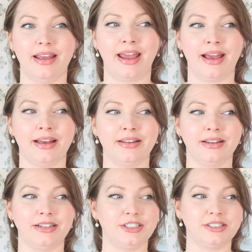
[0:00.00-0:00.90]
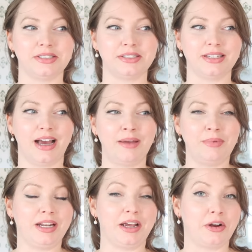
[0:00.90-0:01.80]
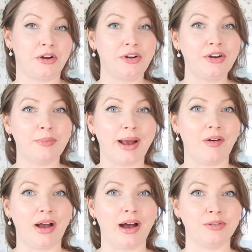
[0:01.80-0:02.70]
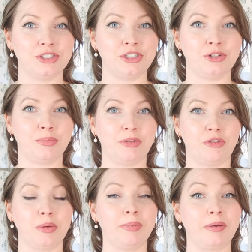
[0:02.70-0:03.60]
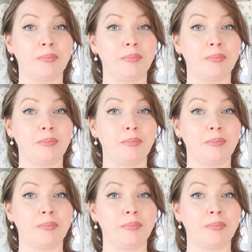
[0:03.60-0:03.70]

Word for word: and I just I mean, I heard about how to do it before,